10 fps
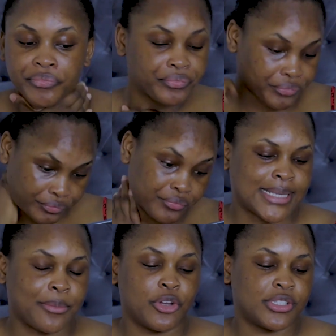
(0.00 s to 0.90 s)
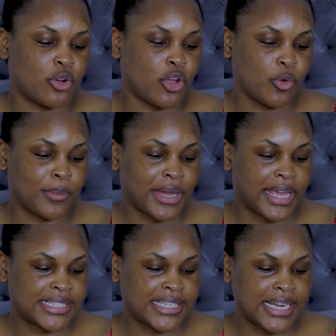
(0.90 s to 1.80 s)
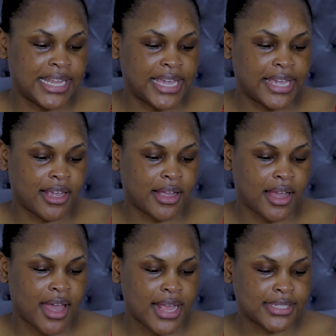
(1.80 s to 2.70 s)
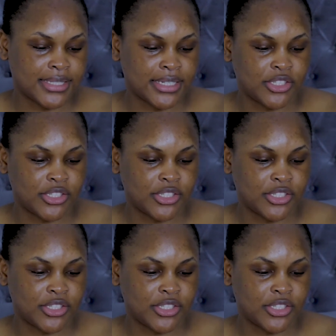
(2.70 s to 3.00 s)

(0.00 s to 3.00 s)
Next, I'm going to go in with my Azelaic acid